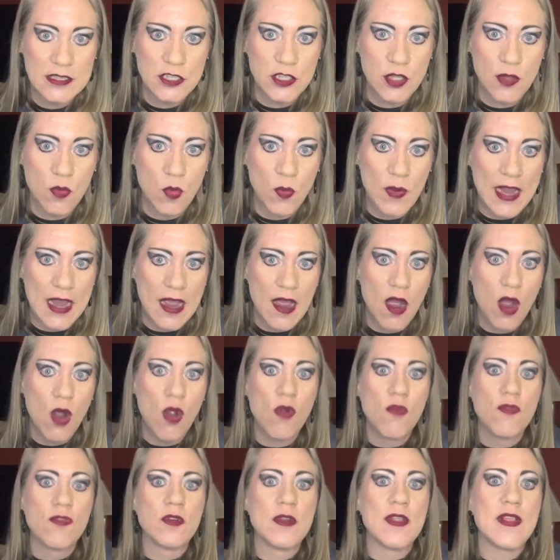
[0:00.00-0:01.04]
So that we get
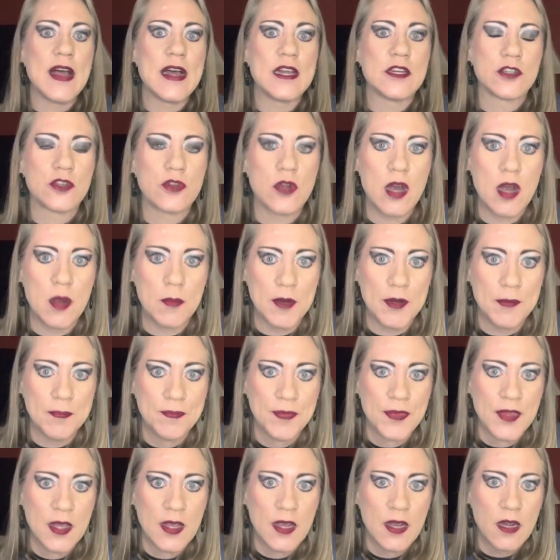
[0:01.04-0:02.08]
over that trauma,
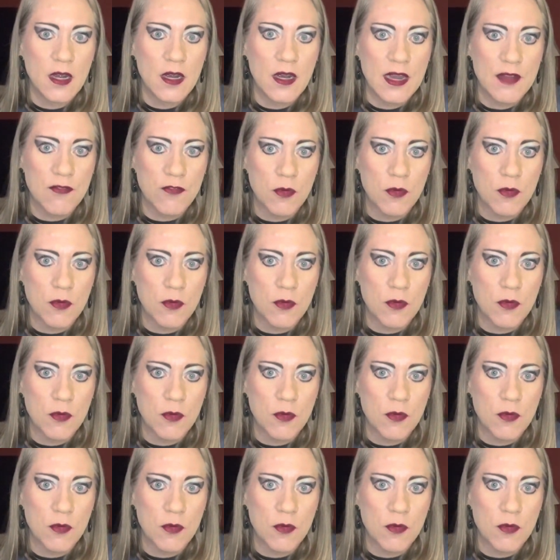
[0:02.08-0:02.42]
right?